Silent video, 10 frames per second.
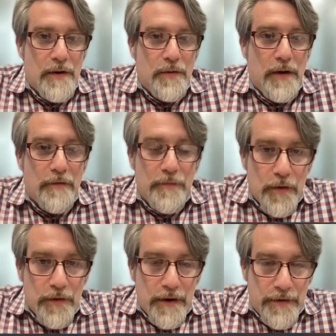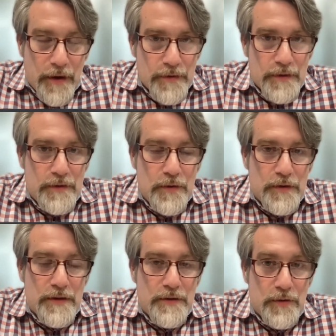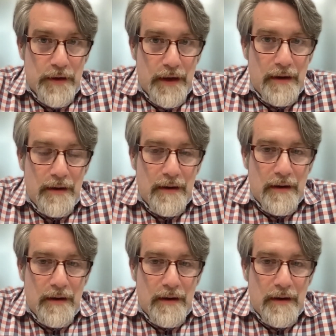We have more than 1,000 users today.